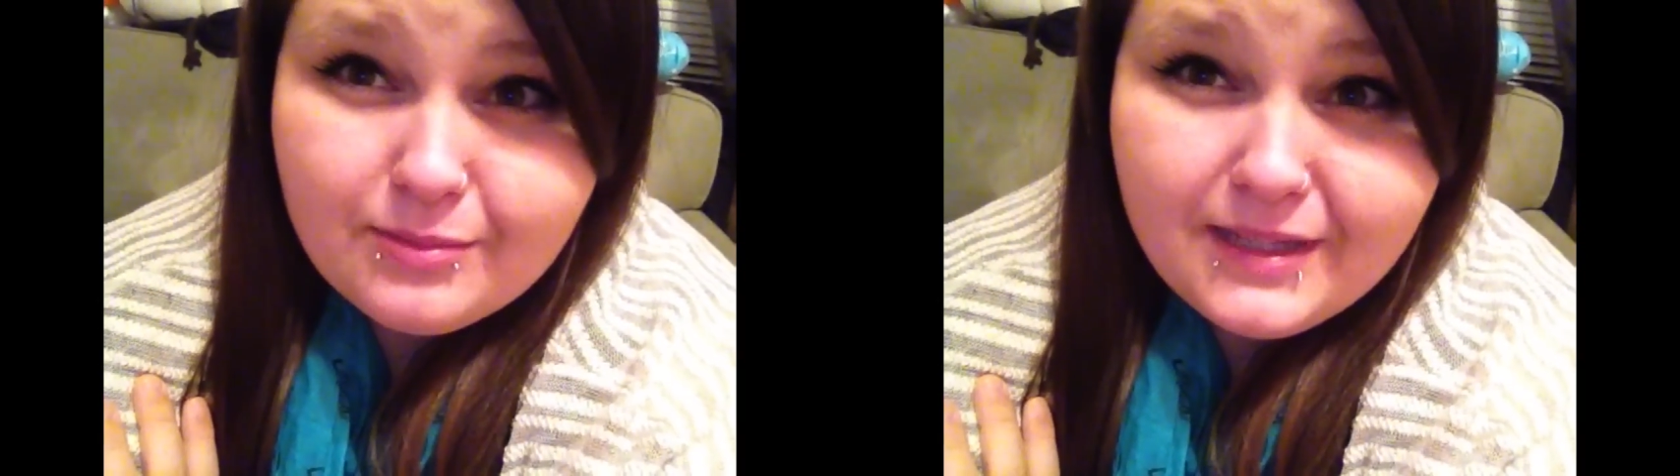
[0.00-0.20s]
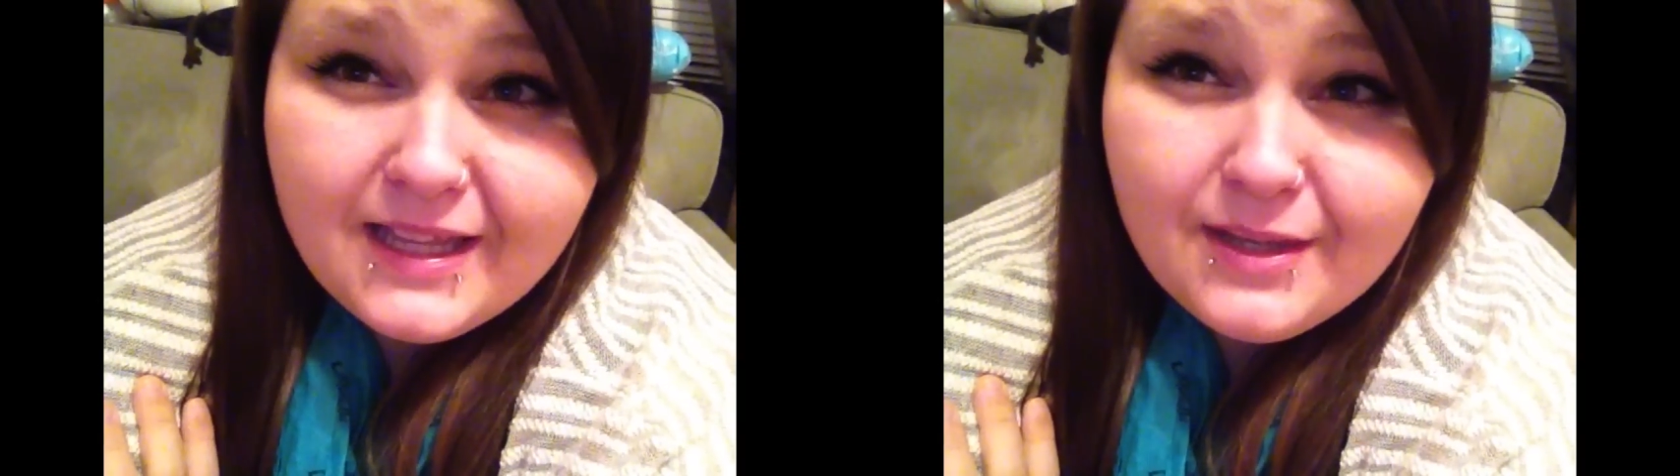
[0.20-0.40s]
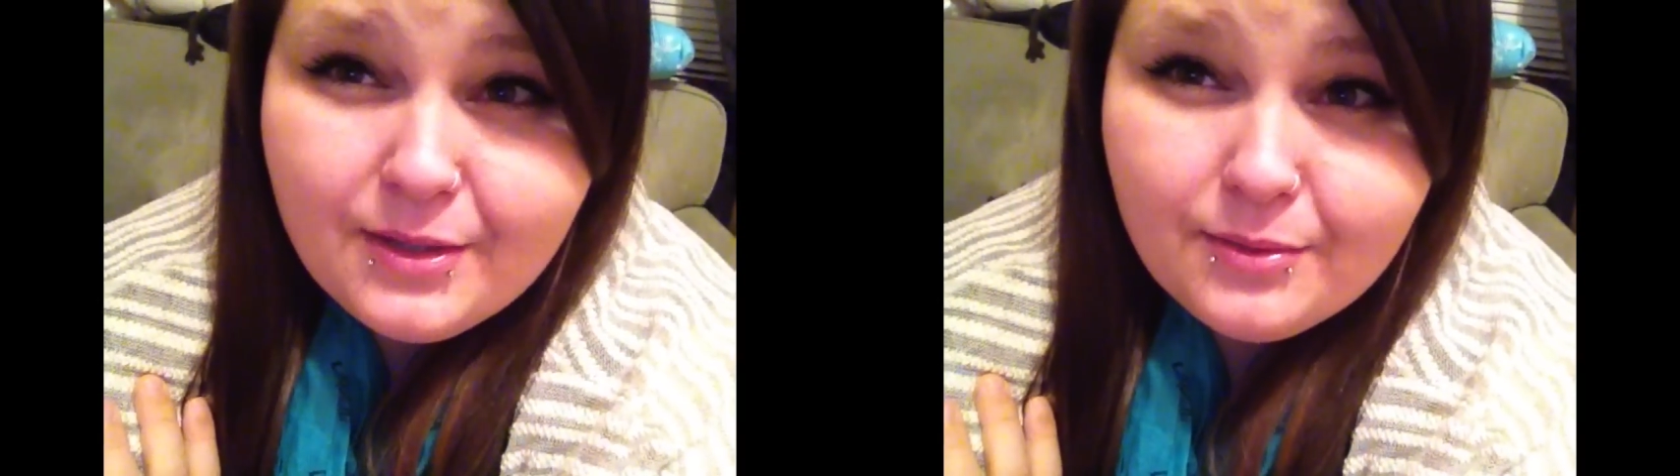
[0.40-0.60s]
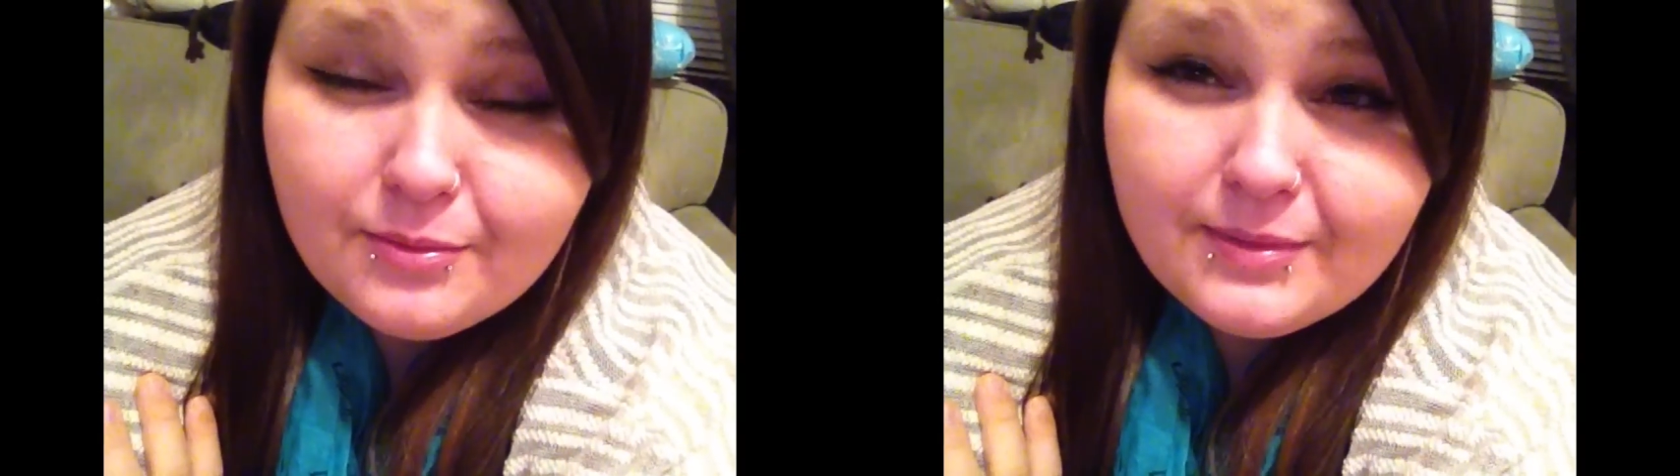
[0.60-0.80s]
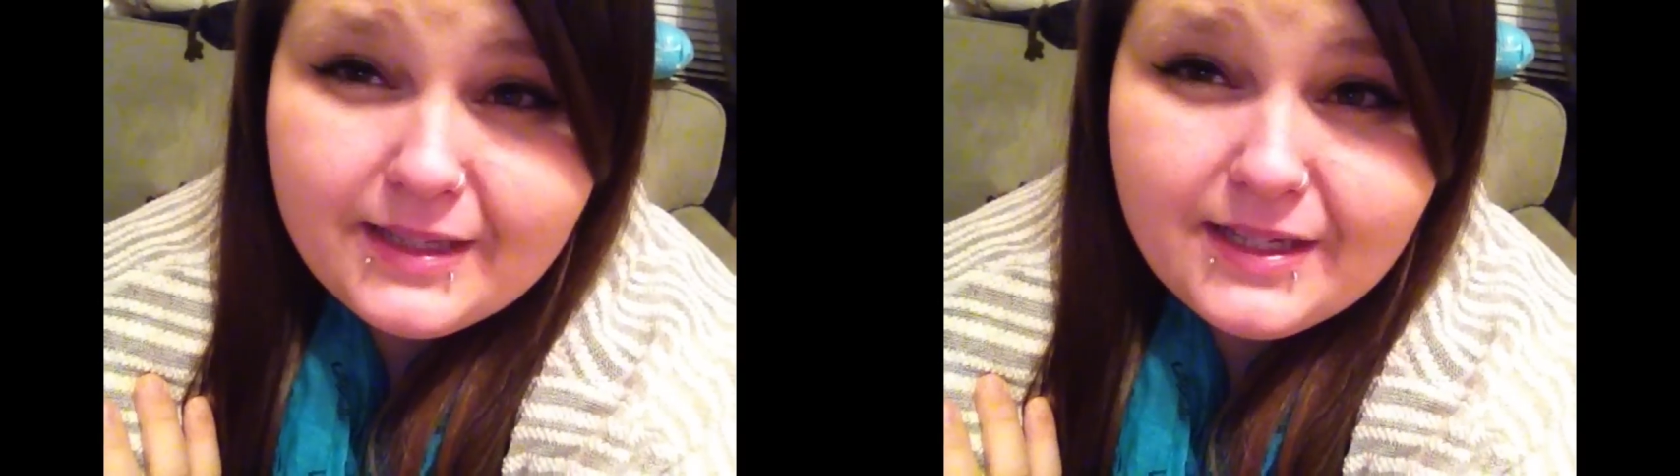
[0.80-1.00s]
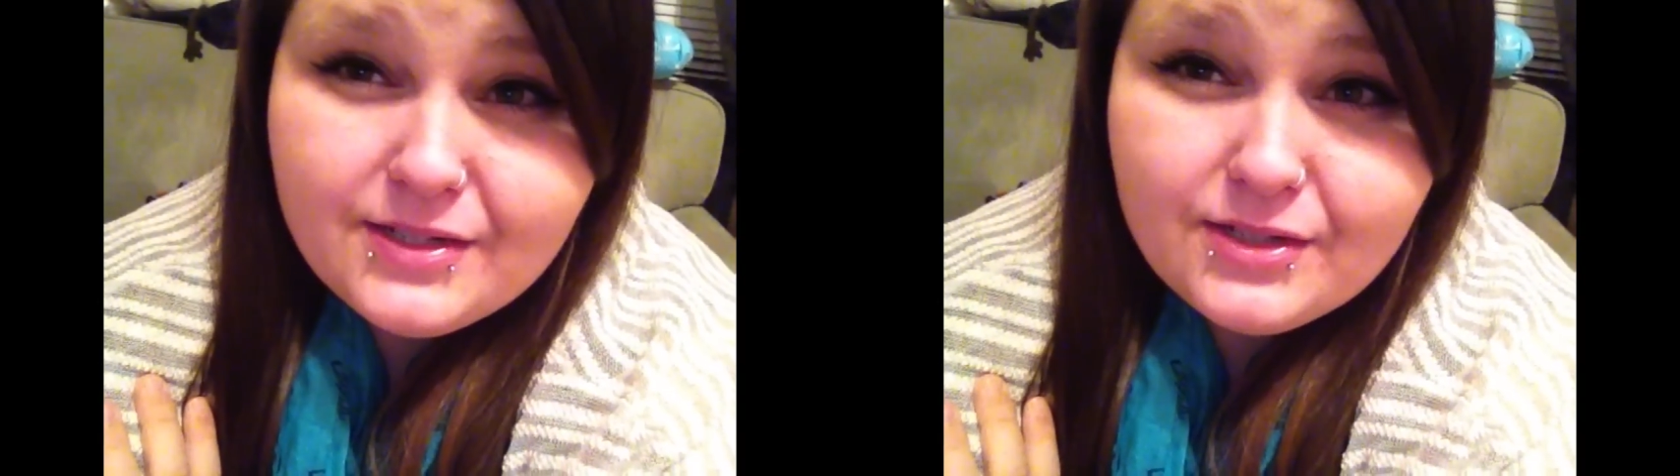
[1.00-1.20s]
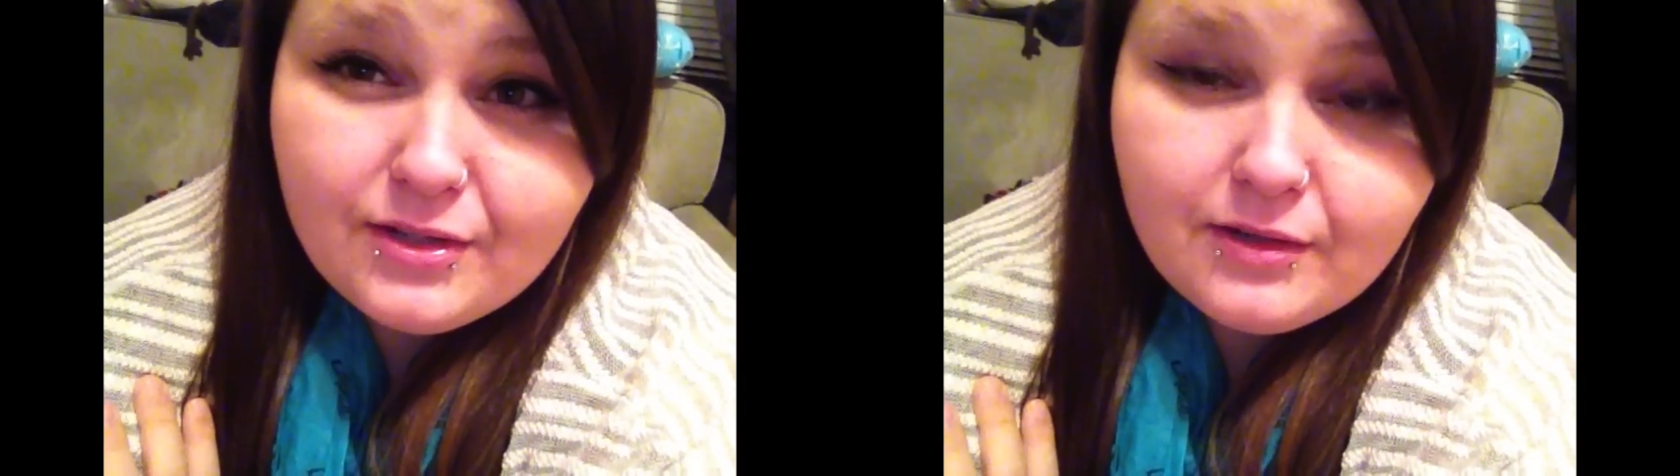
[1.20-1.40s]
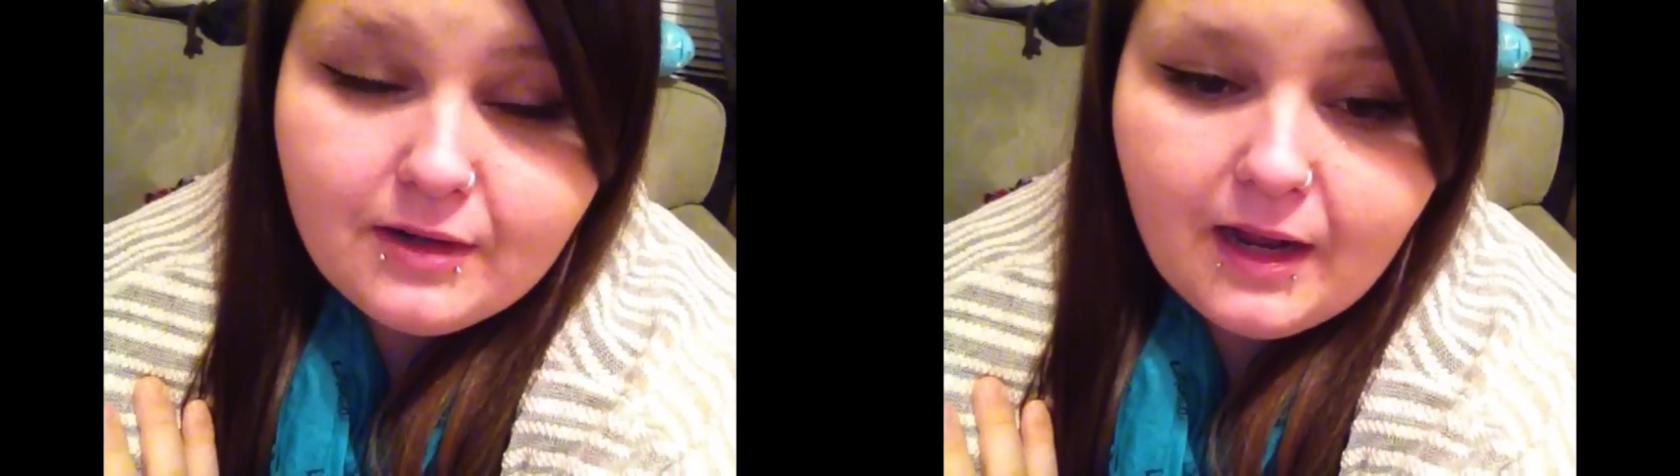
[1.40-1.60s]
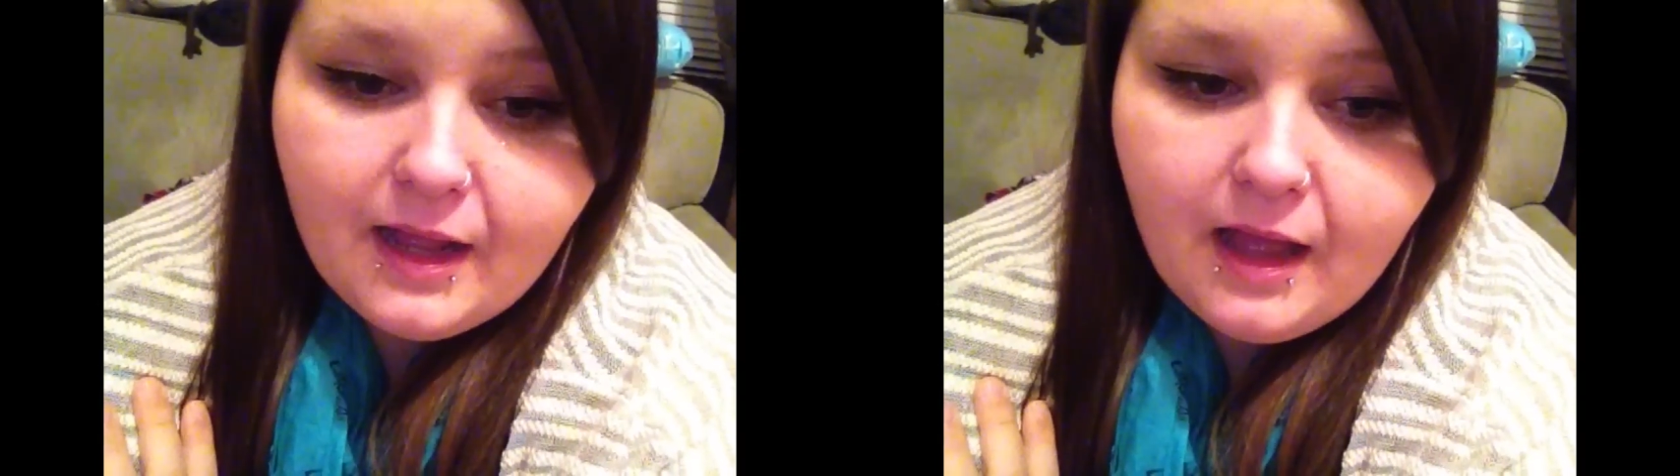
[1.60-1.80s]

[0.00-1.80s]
really, it really does hurt.